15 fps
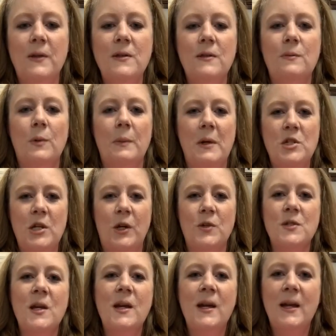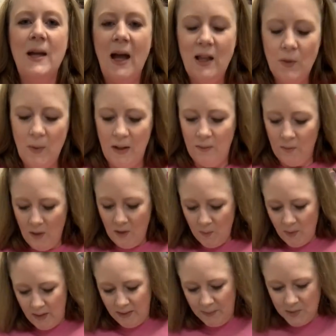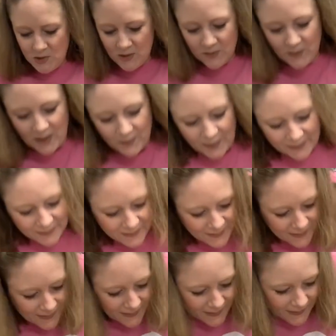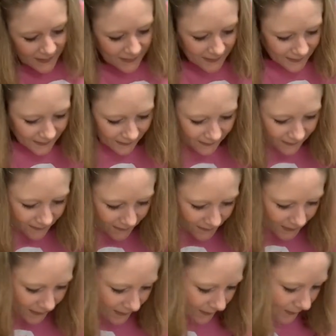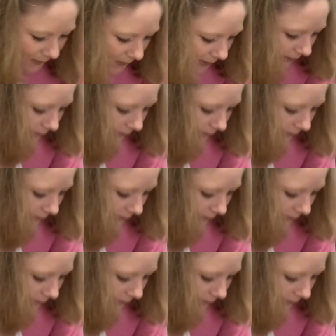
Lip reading: this is one of my shakers. Halloween, wrong one. Let me show you the right one. Where'd it go? Okay,